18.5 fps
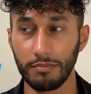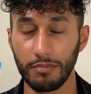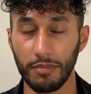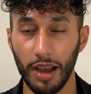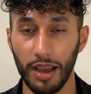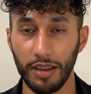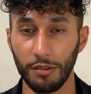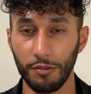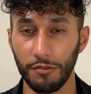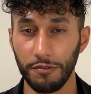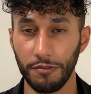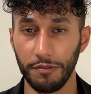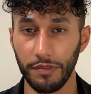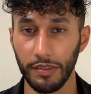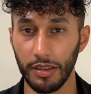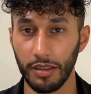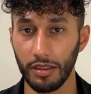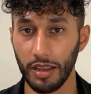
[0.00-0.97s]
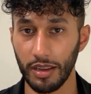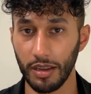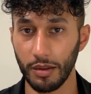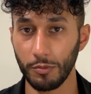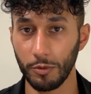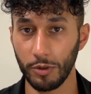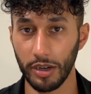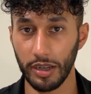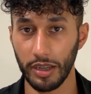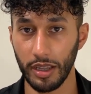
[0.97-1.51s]
I don't feel like I'm
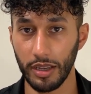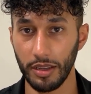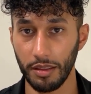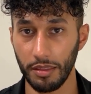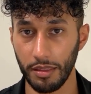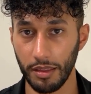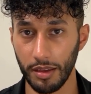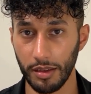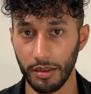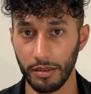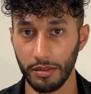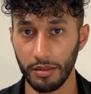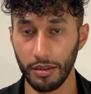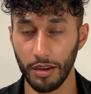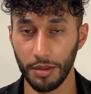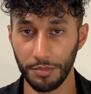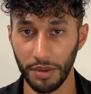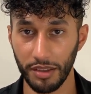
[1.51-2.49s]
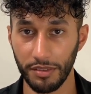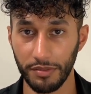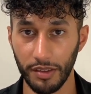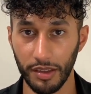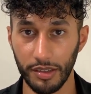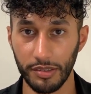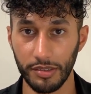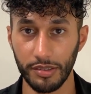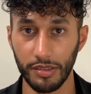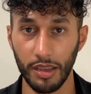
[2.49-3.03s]
wearing anything on my
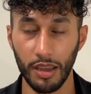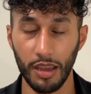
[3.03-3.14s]
face.